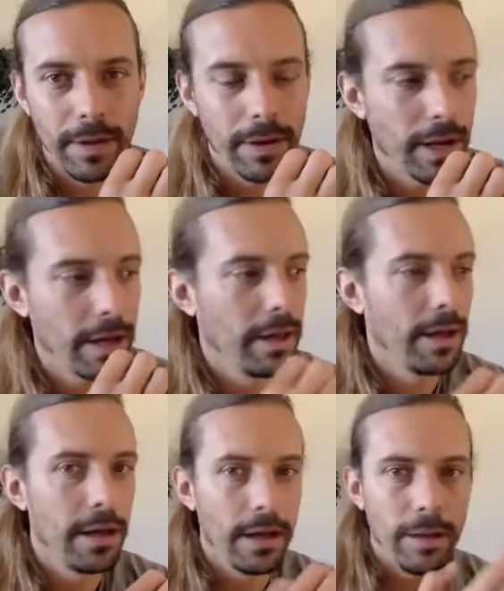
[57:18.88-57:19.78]
Okay.
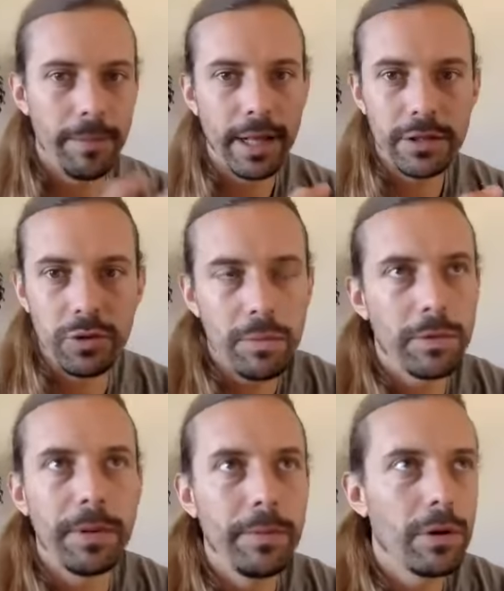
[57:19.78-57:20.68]
I mean, that's
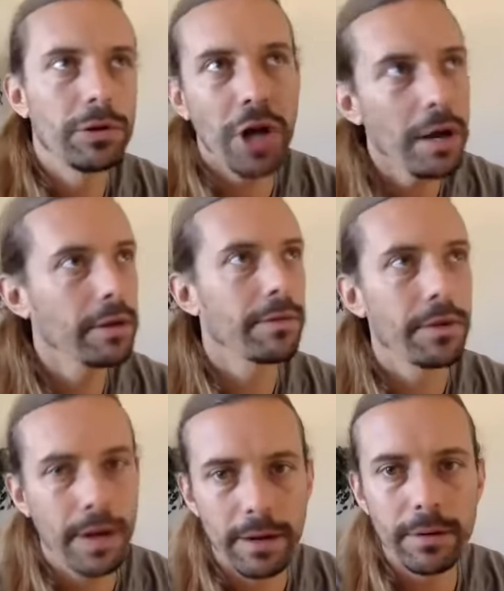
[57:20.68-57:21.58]
normal. People go jogging
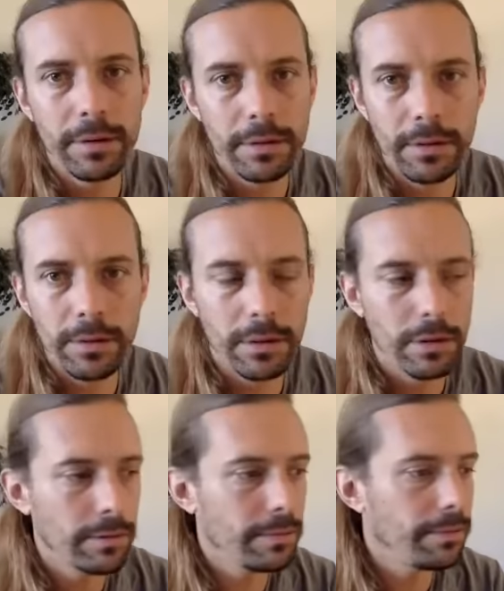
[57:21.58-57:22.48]
for an hour
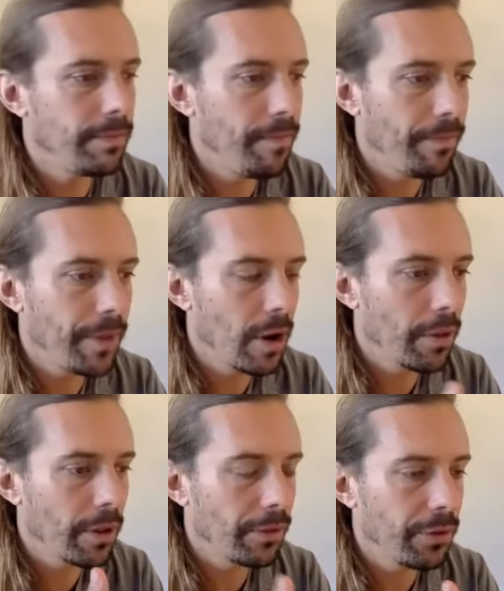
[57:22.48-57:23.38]
or,
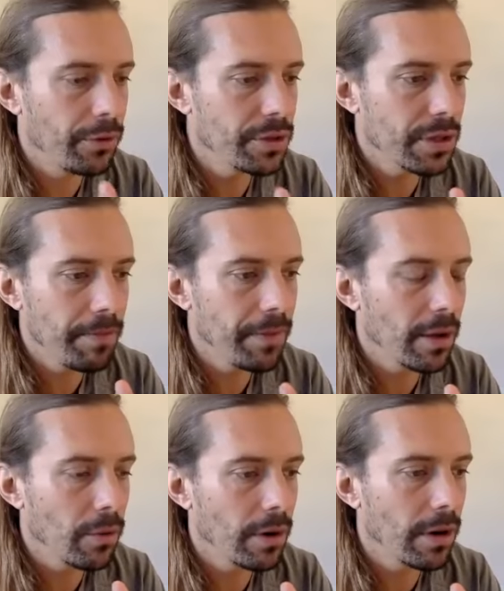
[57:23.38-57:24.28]
they'll do
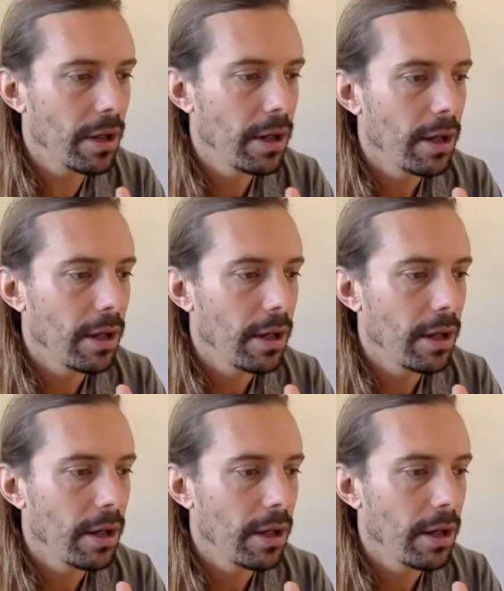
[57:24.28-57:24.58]
something where